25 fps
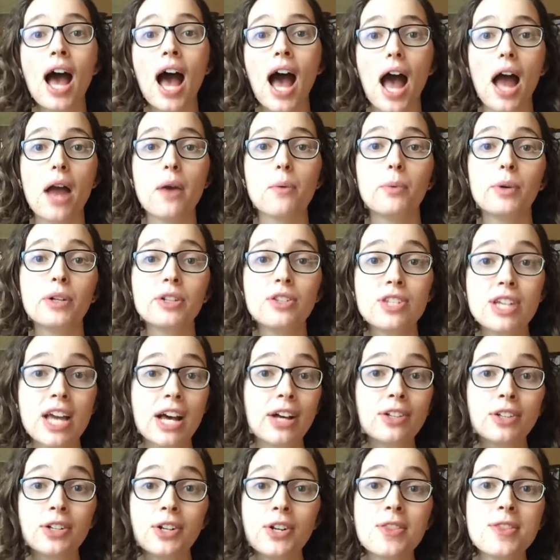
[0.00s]
I will
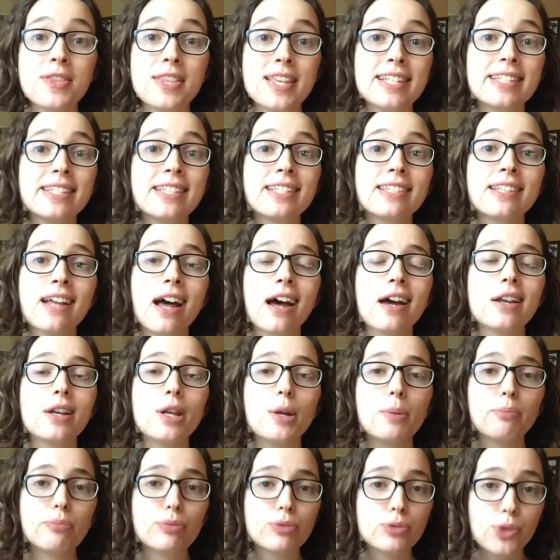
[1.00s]
tell her this is not an
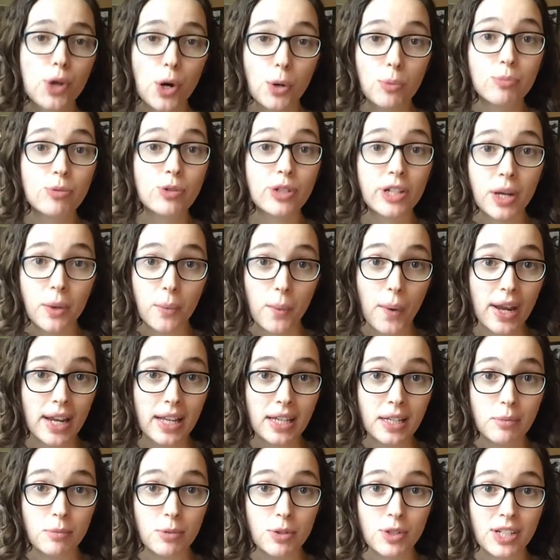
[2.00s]
appropriate way to
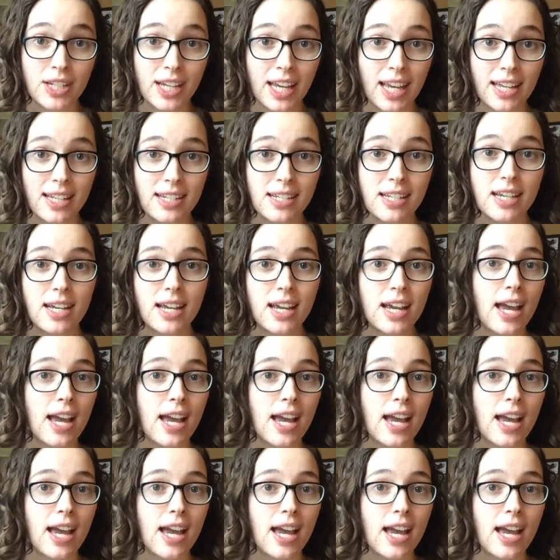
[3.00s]
communicate.